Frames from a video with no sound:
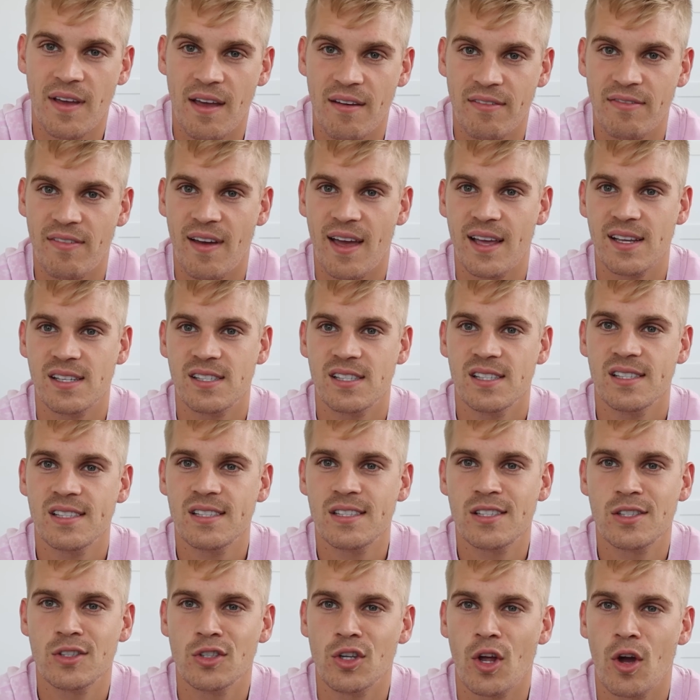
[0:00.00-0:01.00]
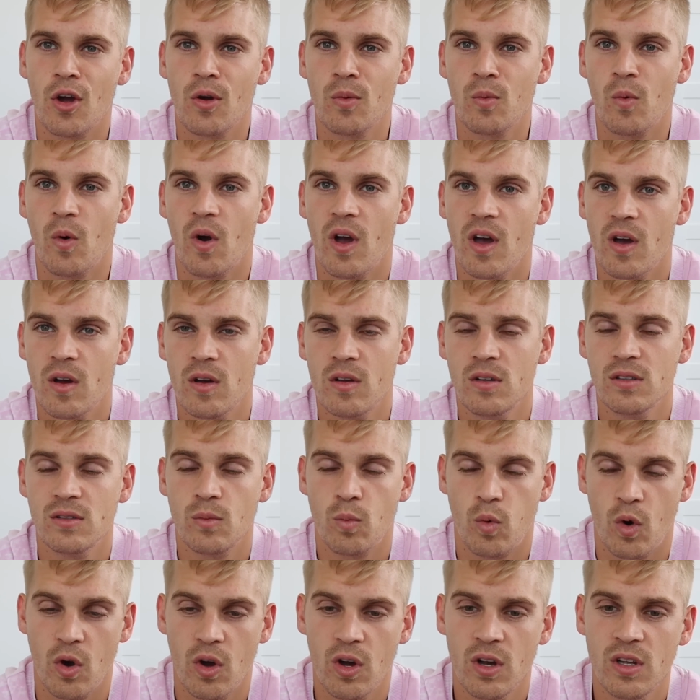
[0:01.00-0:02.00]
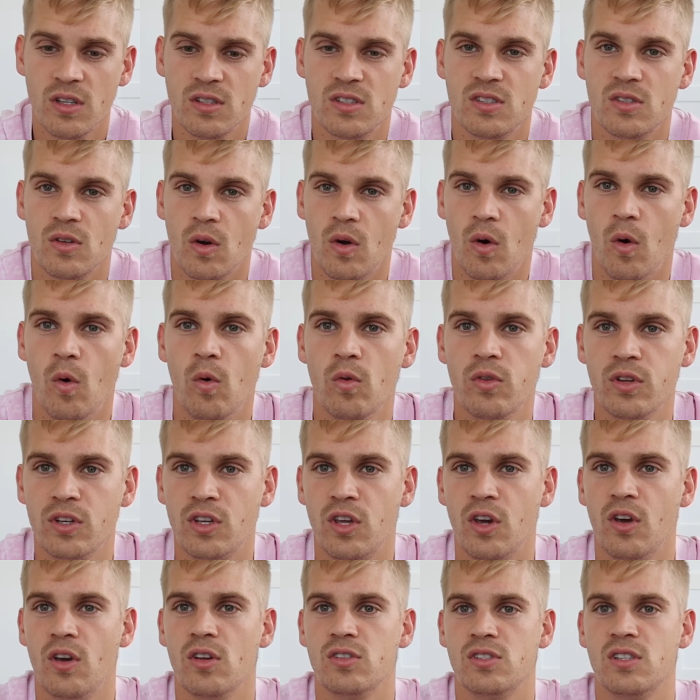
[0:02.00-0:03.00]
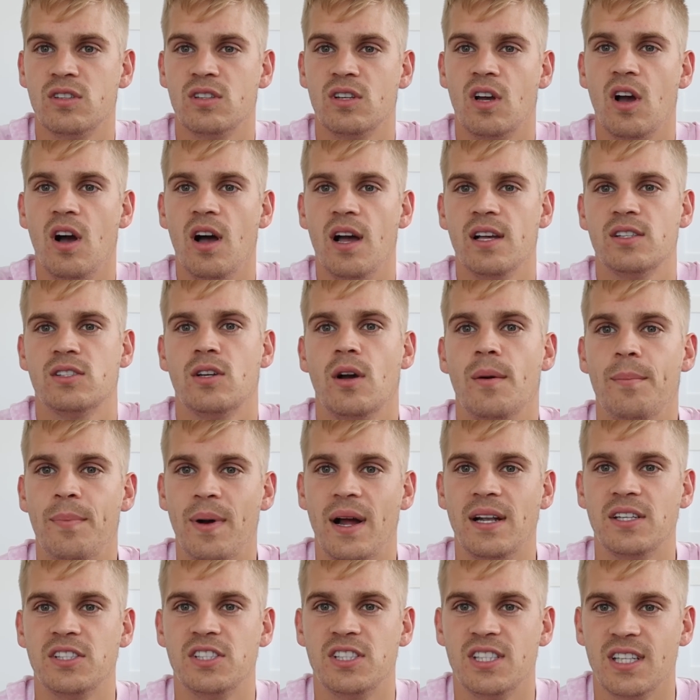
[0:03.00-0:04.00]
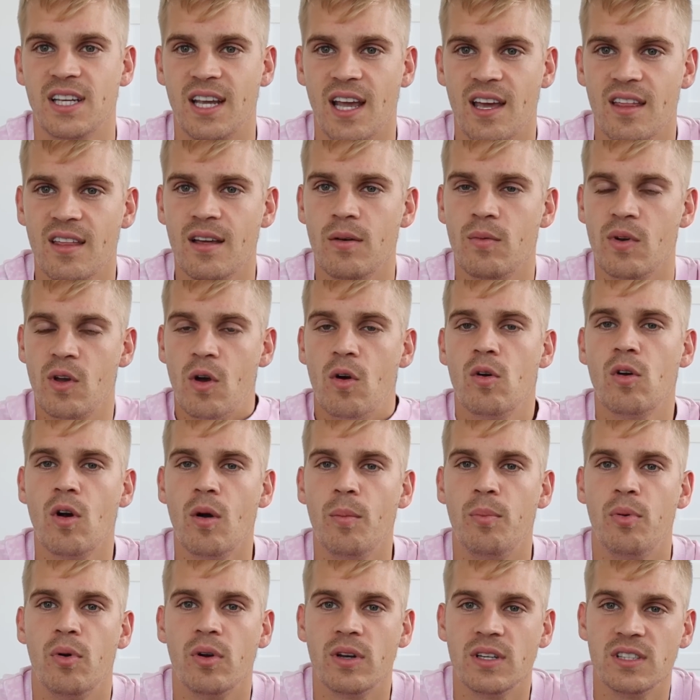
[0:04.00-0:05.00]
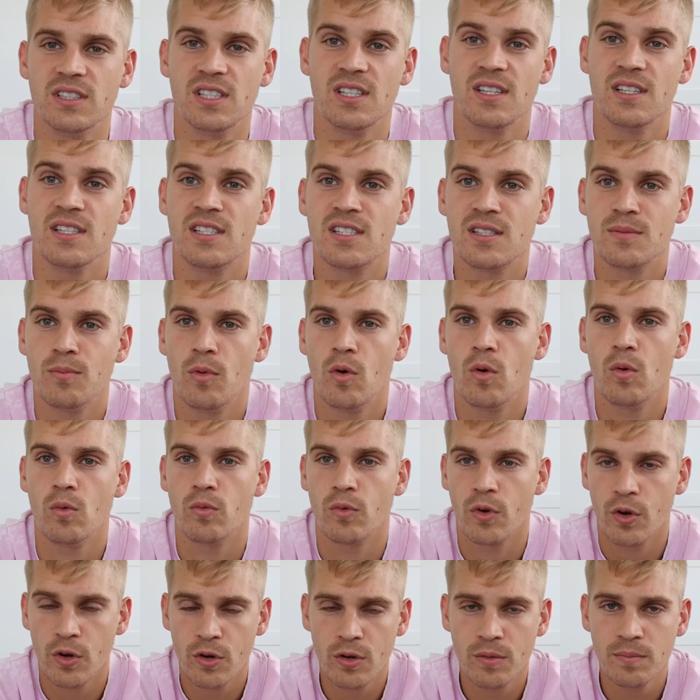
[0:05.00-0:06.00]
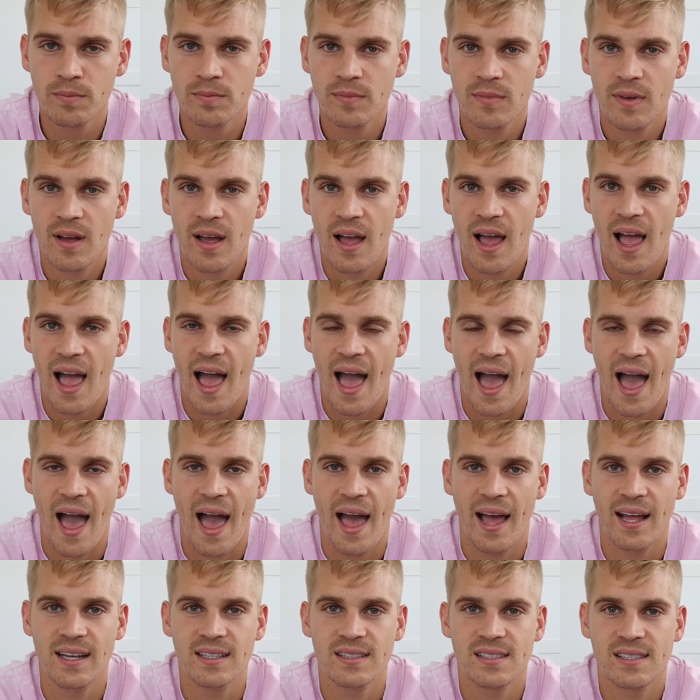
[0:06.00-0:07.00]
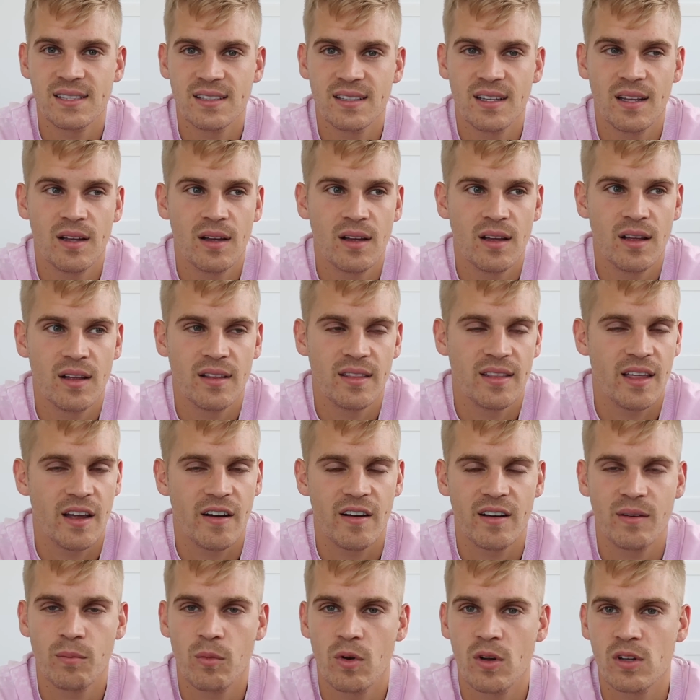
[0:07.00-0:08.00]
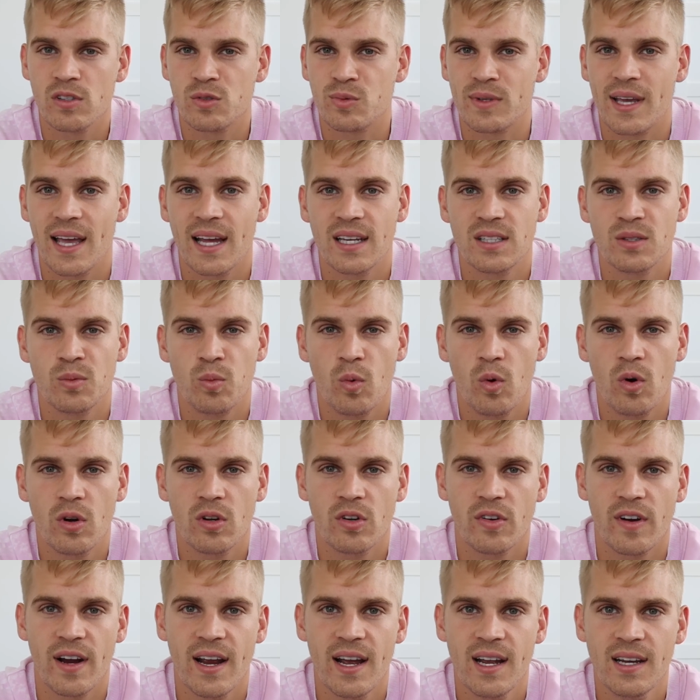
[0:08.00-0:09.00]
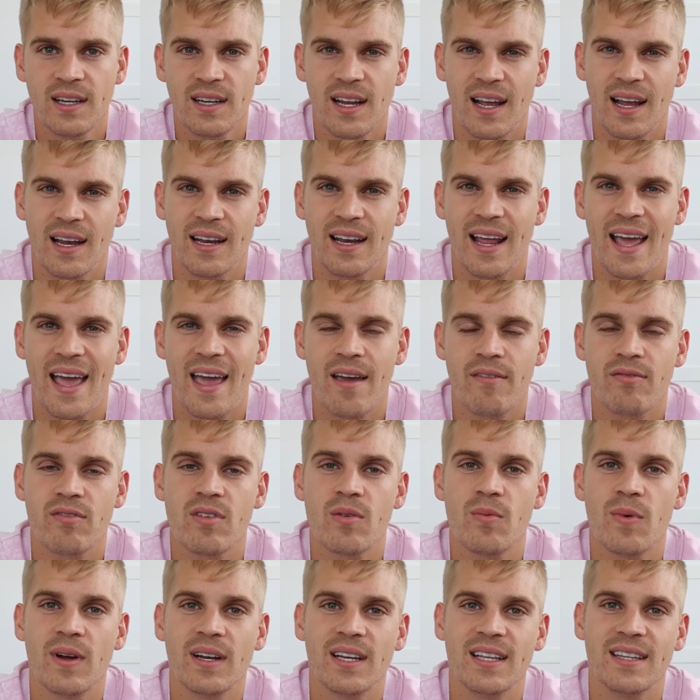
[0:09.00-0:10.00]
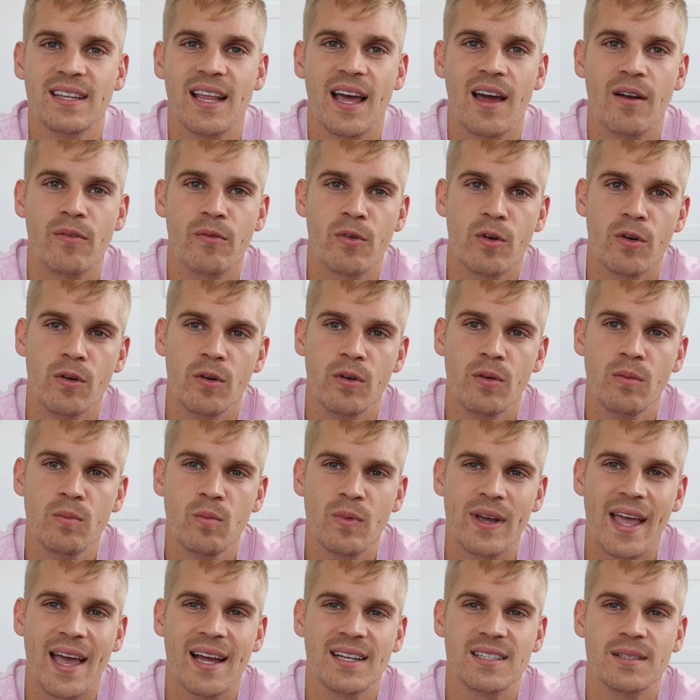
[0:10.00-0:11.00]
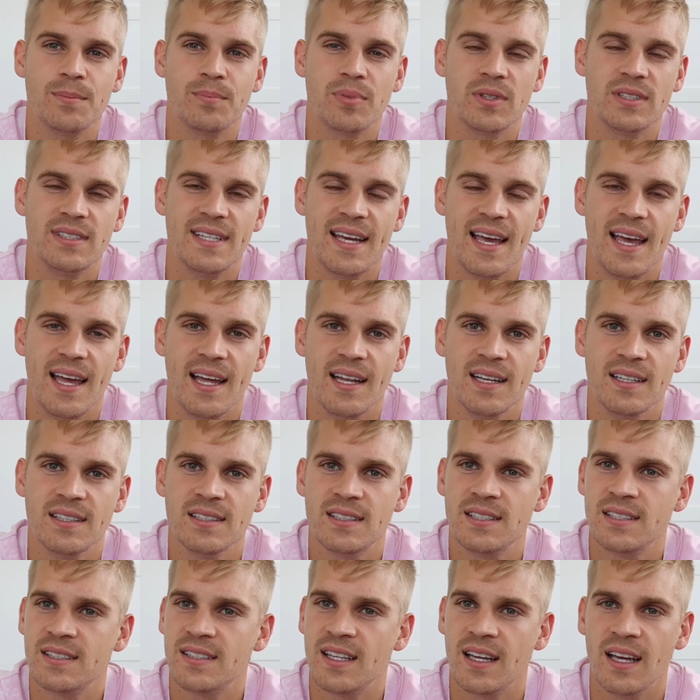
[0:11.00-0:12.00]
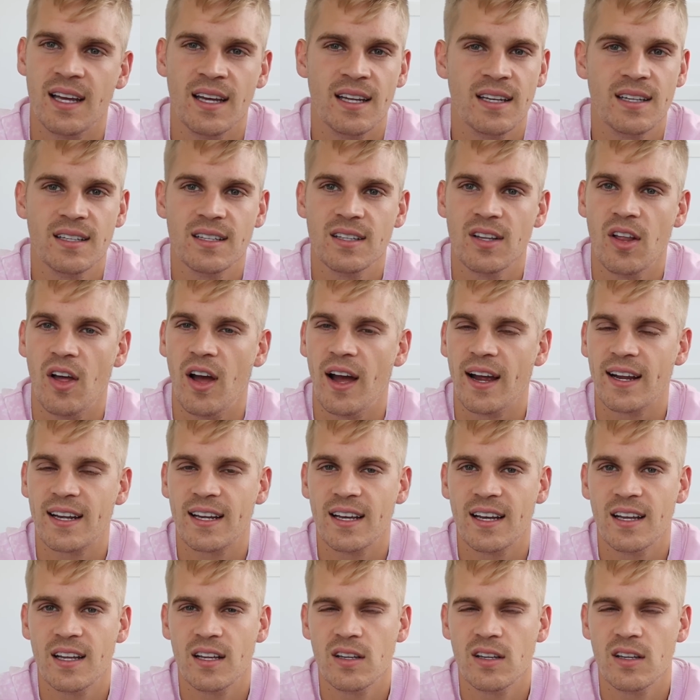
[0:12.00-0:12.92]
our faces. No words. All the girls and the guys got bunched together. We all got put into this small room, and there it was. We had to walk around, and everyone in that room, we had to pretend that, like,